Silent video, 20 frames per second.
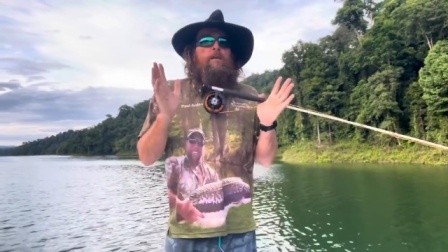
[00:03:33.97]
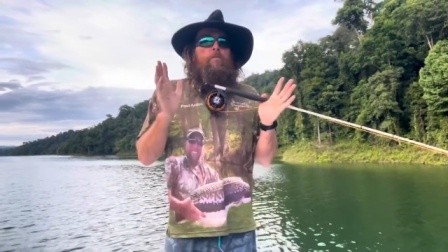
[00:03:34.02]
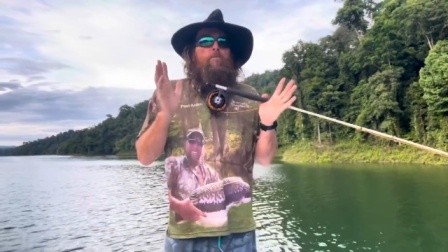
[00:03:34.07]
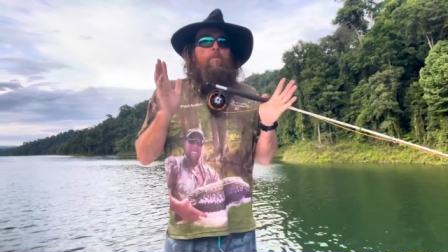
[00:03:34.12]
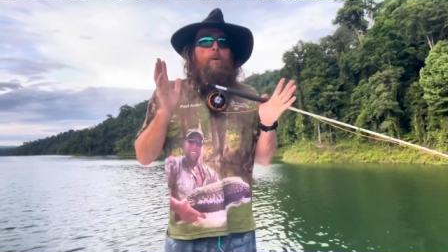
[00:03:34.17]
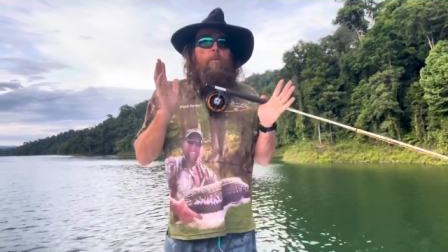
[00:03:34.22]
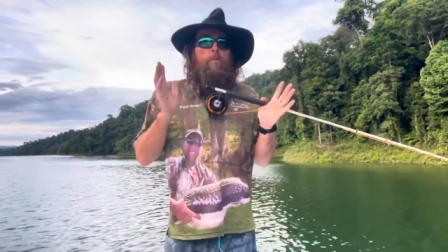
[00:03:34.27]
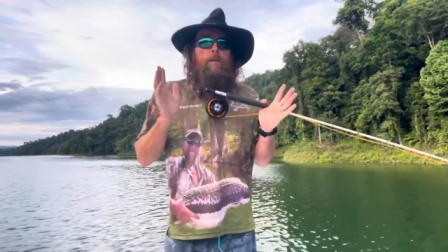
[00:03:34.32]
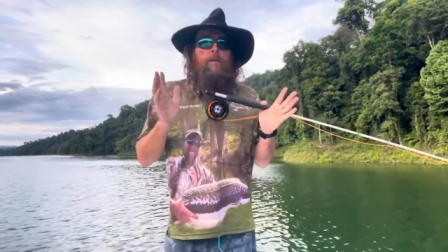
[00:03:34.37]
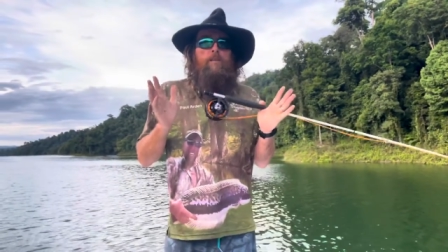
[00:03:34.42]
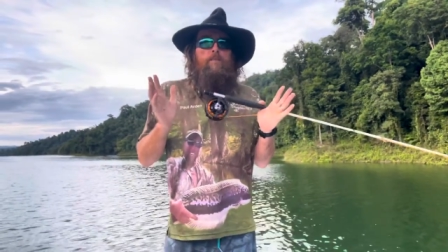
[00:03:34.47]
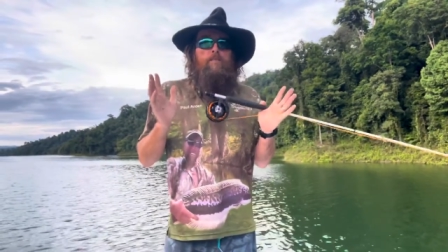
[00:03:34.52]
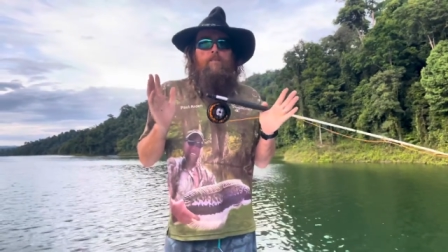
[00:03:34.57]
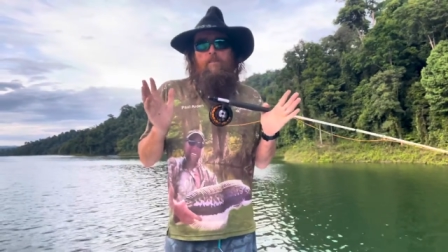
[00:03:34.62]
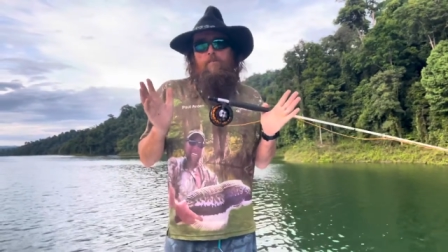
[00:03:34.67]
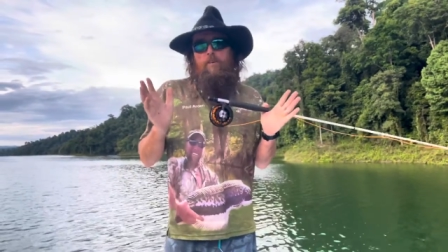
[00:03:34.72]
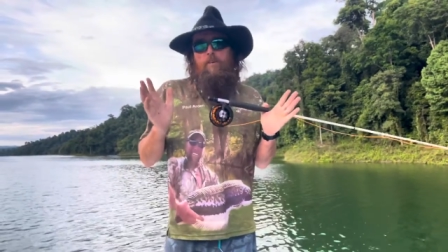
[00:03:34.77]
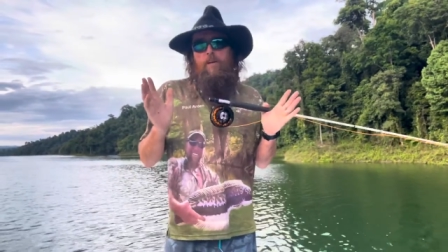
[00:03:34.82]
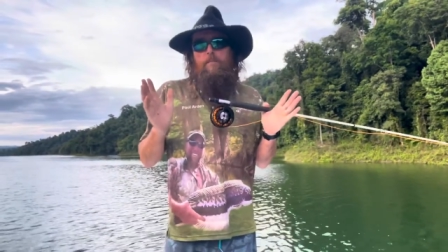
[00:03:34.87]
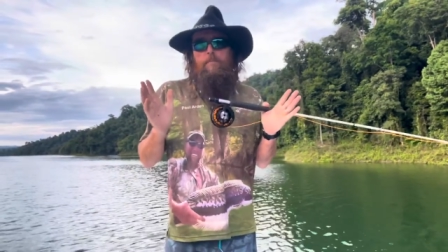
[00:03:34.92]
what we're
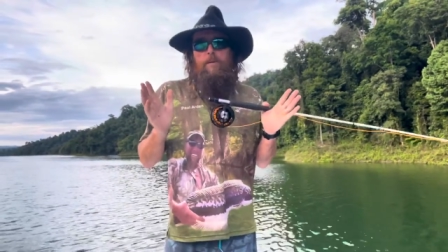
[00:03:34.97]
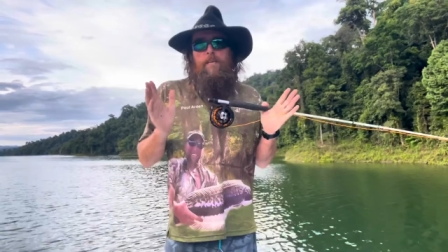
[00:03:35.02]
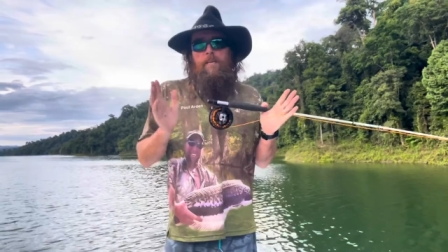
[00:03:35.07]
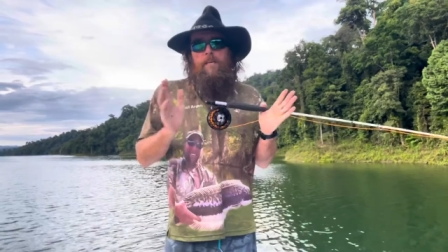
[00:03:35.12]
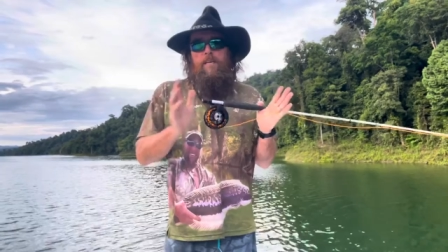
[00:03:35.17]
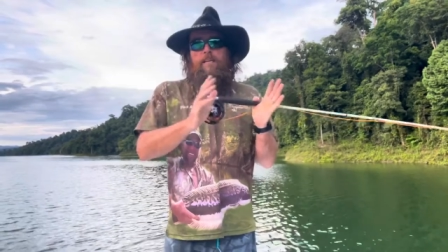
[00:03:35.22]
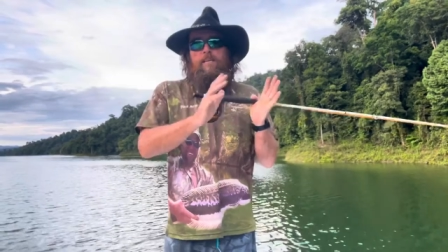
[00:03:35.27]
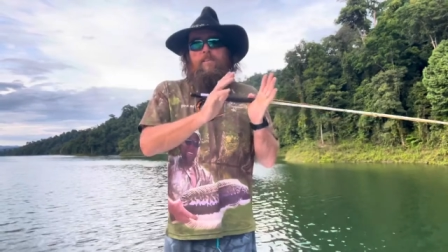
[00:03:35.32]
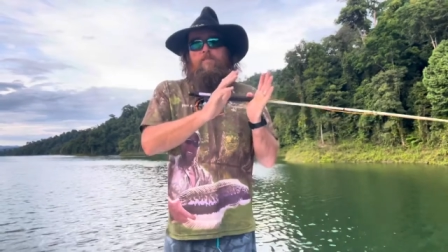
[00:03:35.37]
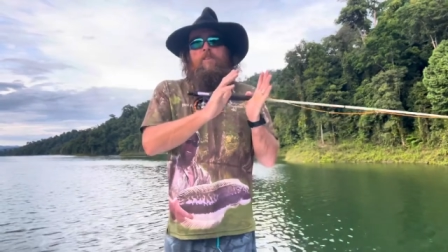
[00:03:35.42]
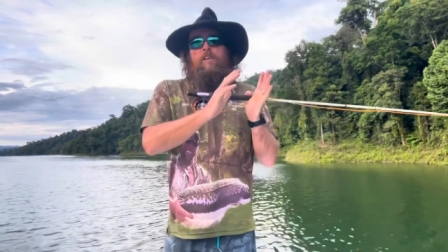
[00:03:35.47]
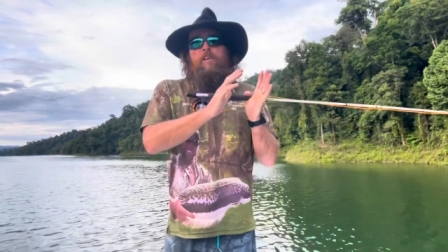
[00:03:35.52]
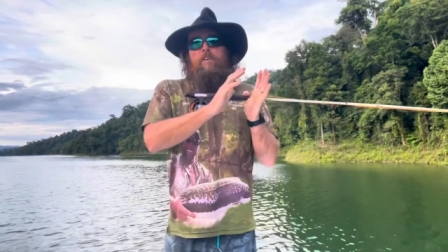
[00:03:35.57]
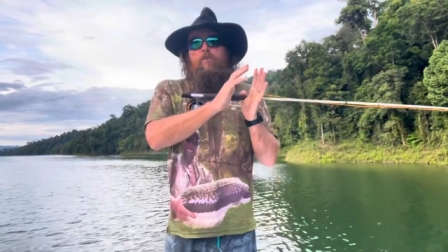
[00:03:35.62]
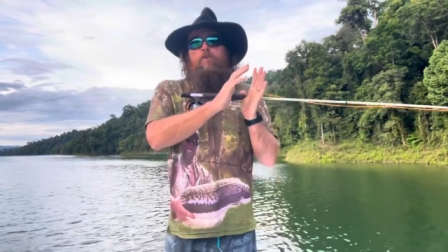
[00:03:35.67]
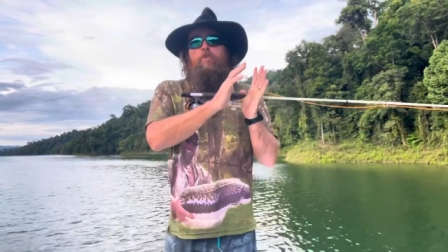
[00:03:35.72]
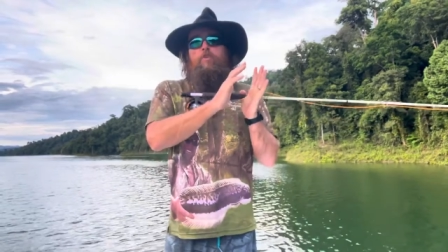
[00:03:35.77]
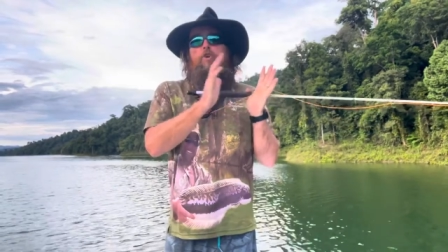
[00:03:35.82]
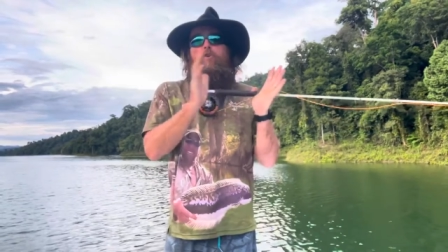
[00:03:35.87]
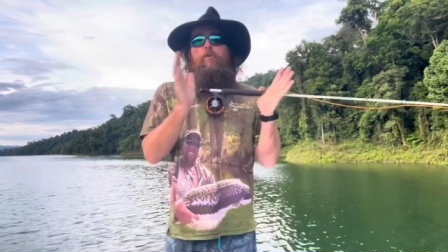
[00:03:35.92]
describing is
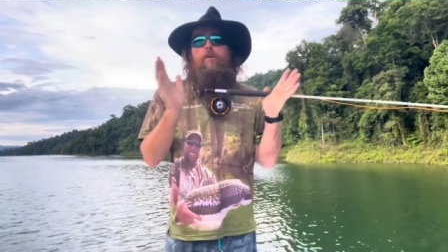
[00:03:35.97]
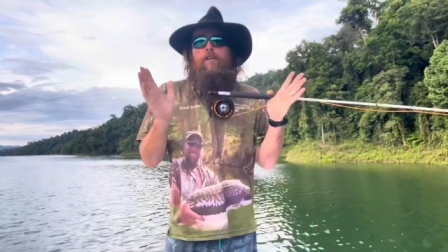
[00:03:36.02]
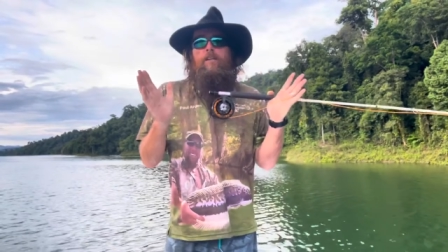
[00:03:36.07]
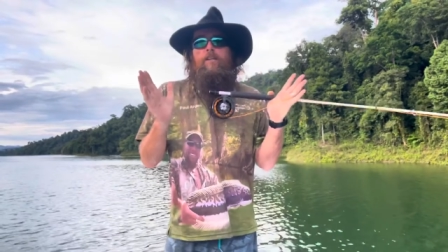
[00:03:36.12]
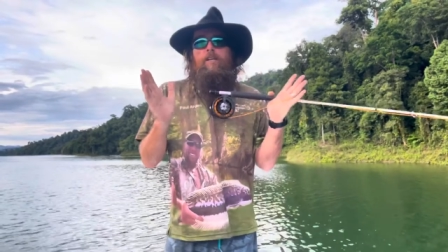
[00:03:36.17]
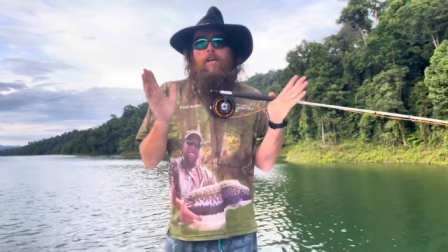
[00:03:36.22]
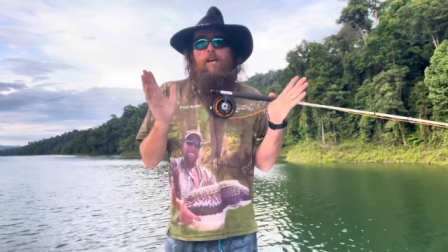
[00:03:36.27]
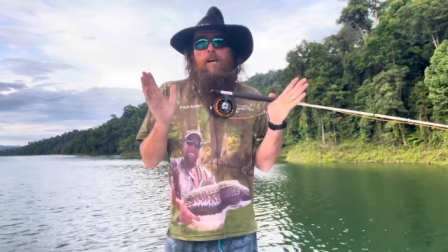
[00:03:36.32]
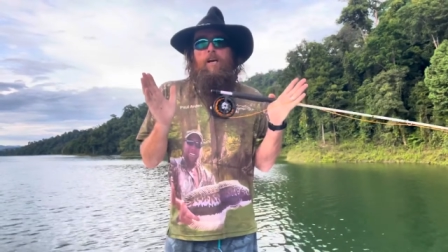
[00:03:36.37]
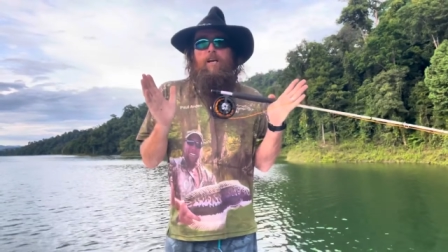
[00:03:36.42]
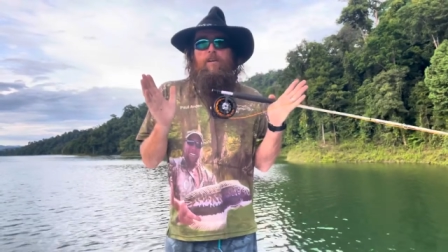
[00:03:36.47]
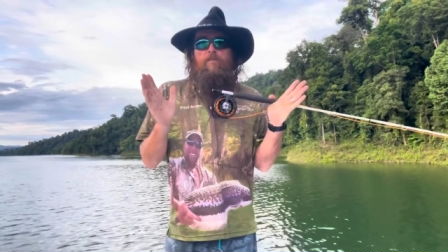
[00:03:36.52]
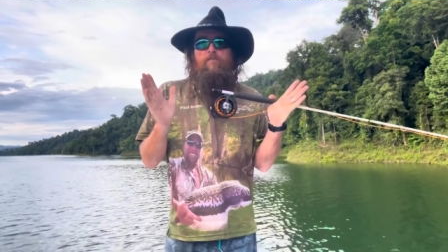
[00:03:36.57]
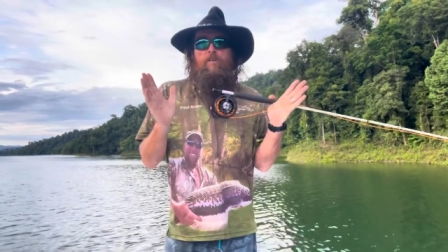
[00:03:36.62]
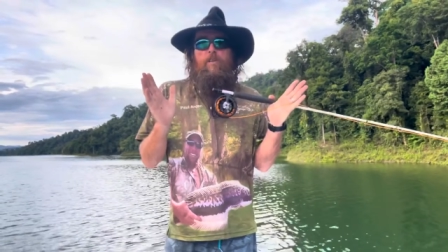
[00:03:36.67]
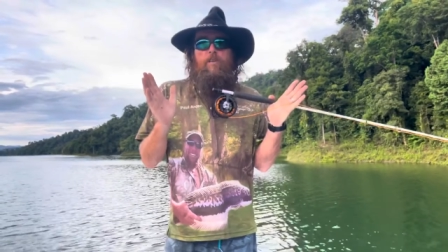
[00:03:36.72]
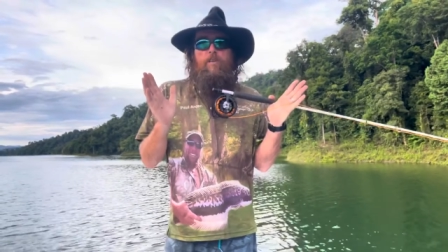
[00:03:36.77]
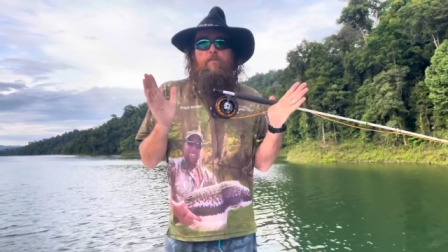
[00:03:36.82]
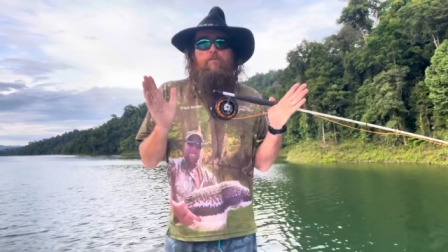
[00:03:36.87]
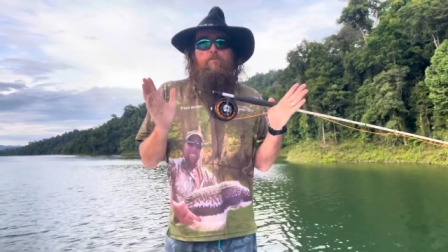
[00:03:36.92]
during the
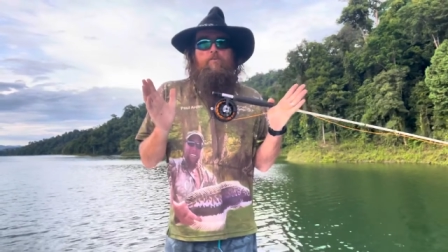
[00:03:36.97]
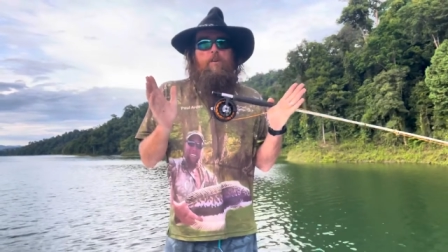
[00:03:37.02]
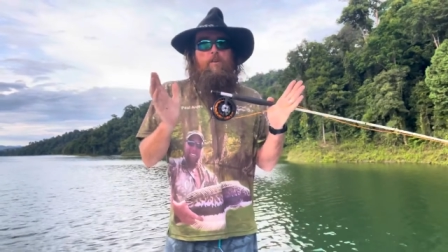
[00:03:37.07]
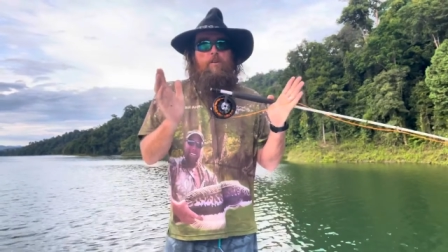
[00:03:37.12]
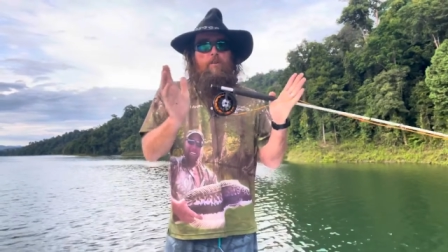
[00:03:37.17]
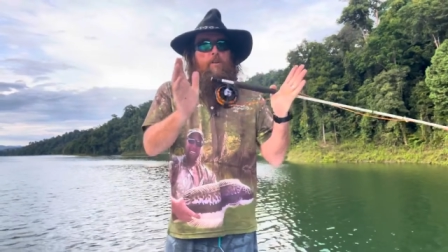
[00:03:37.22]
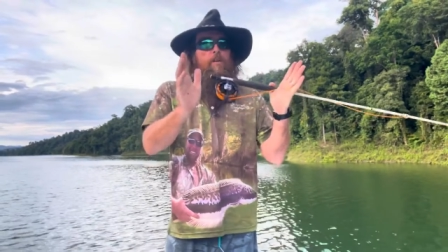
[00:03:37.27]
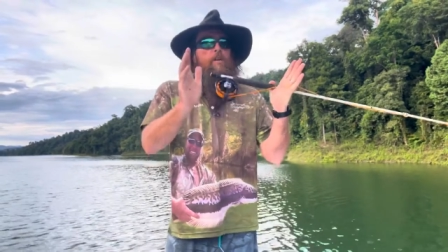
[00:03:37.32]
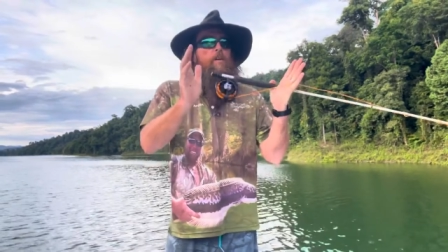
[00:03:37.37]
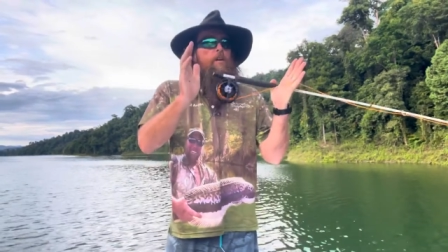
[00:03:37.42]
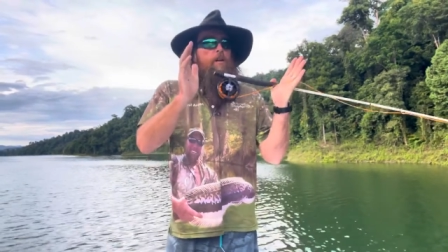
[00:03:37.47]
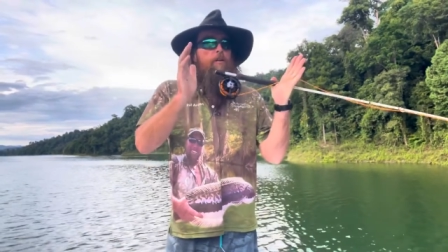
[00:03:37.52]
casting stroke,